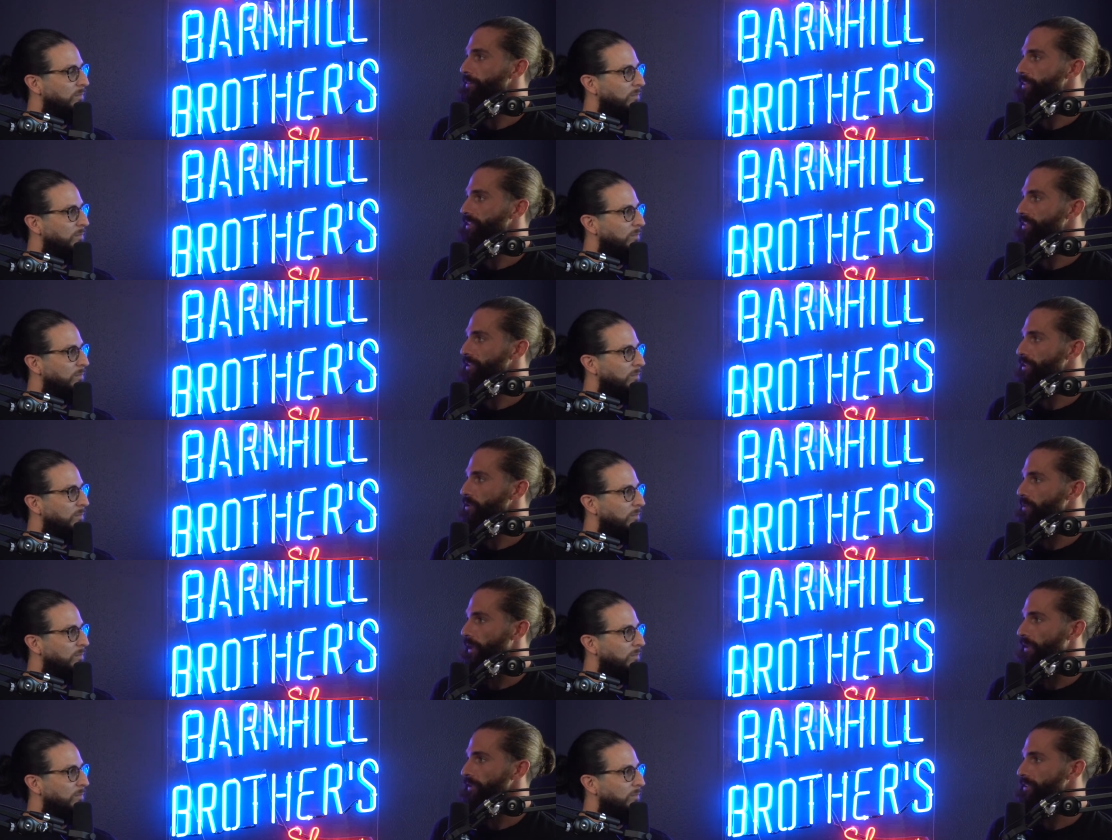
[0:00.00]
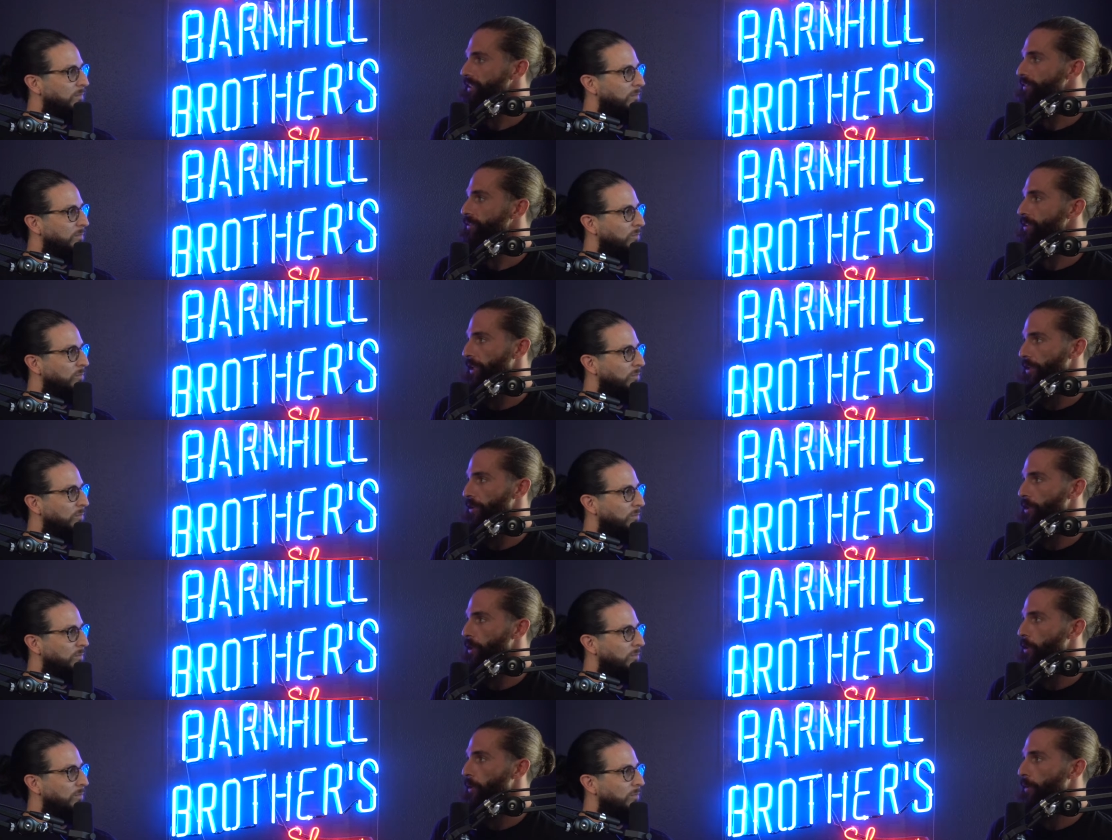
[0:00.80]
Speaker 1: is still relatively
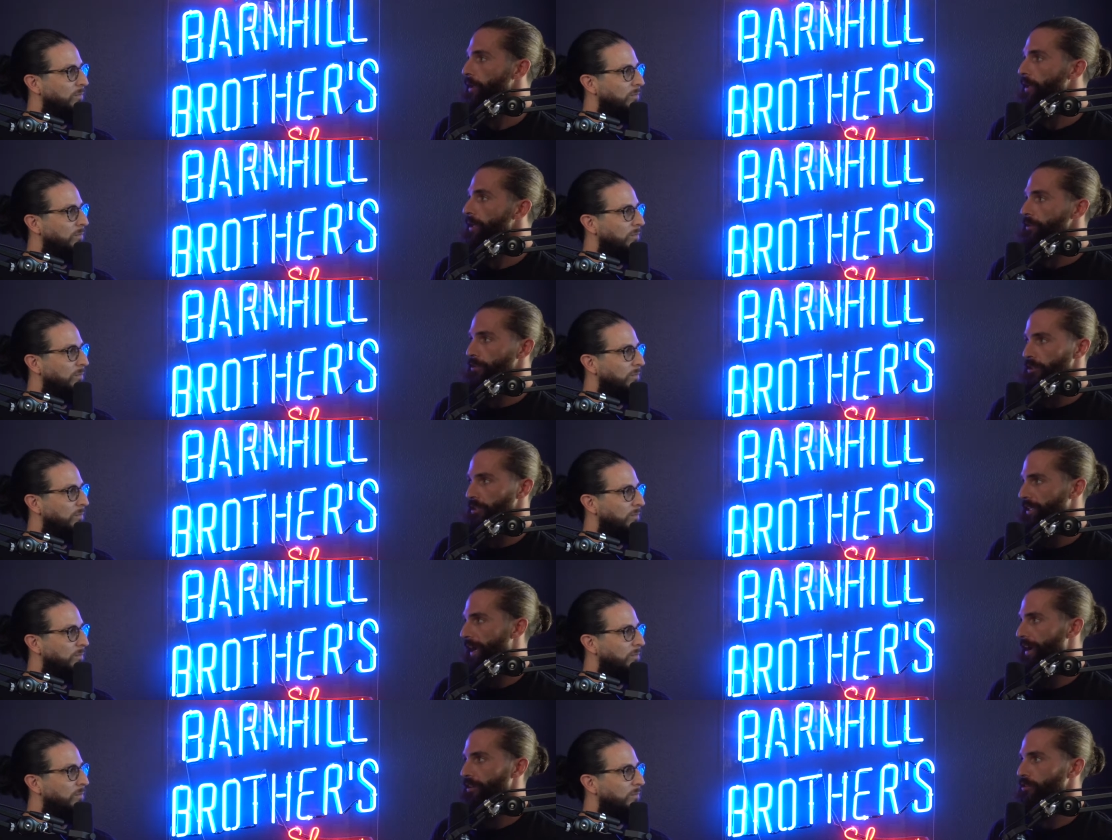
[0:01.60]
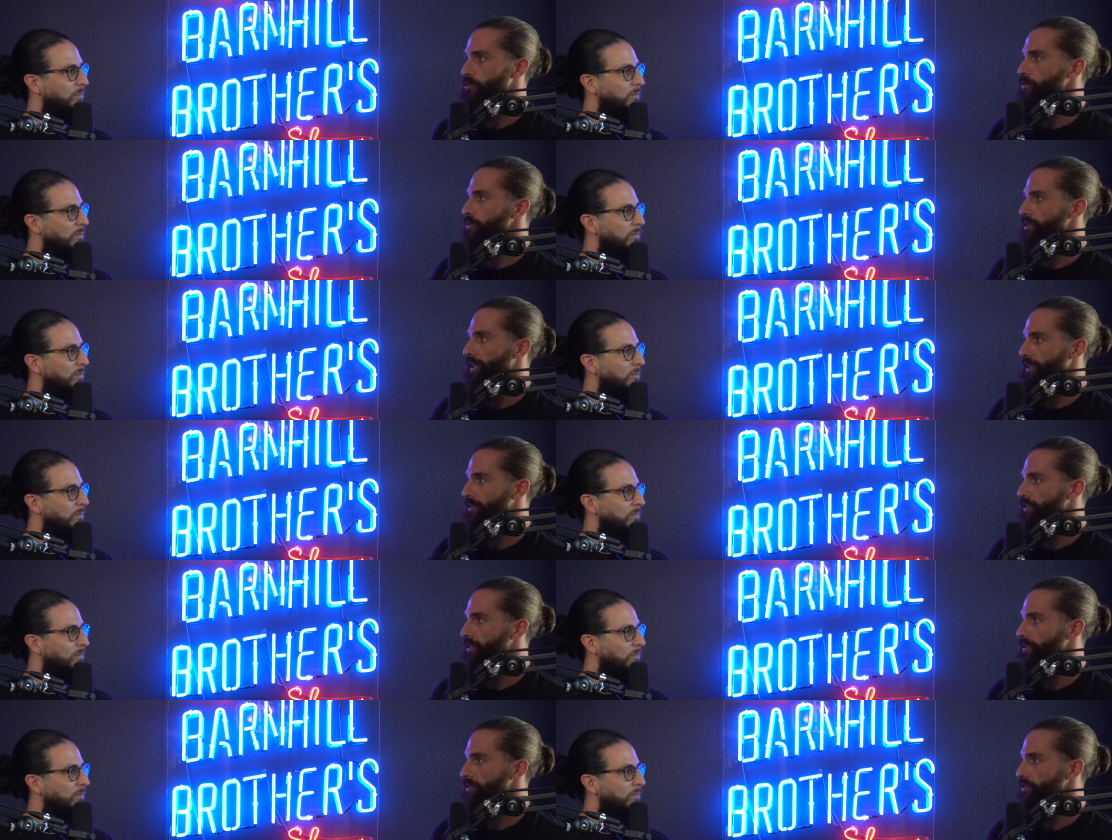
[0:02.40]
unknown to the casuals
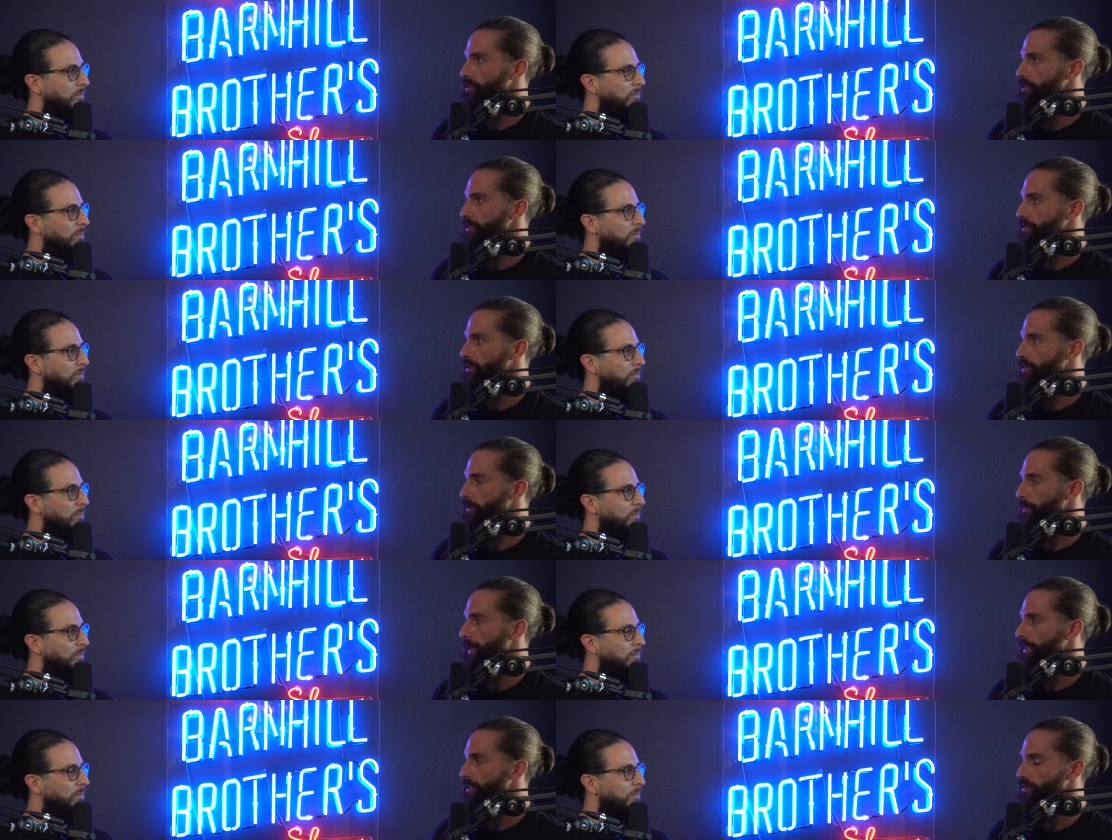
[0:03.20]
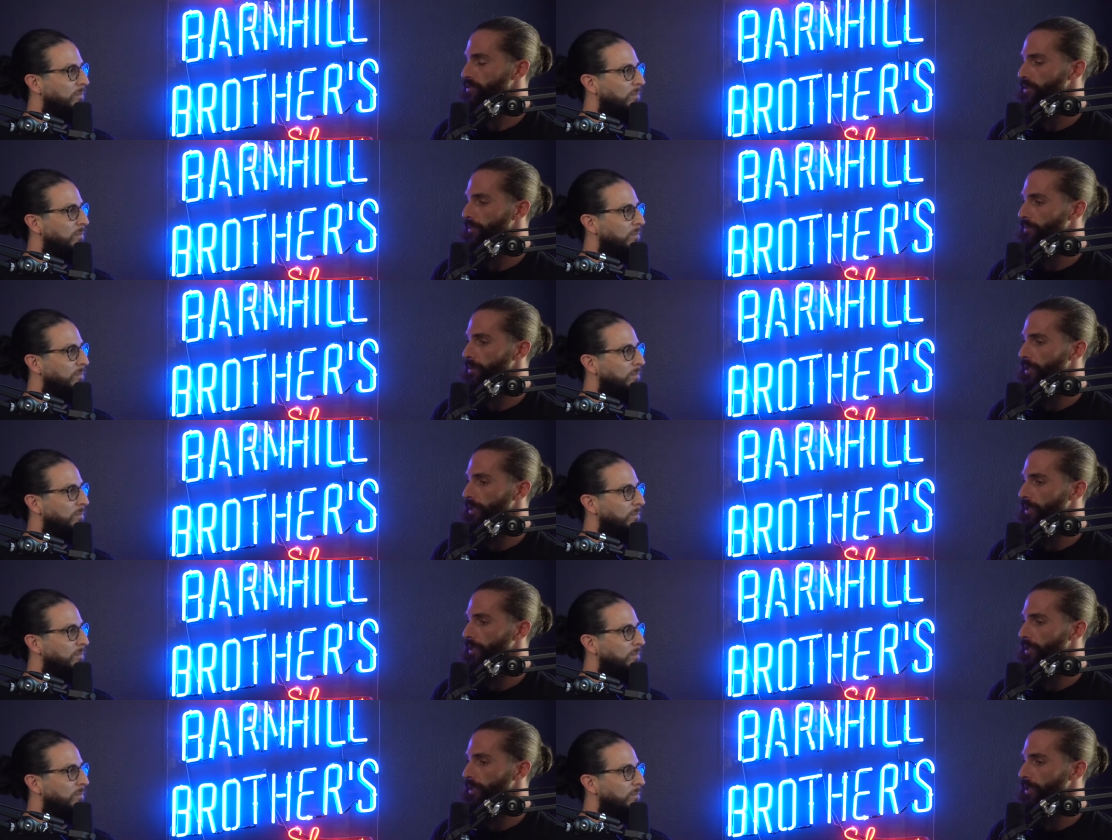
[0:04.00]
out there and to the to the mainstream.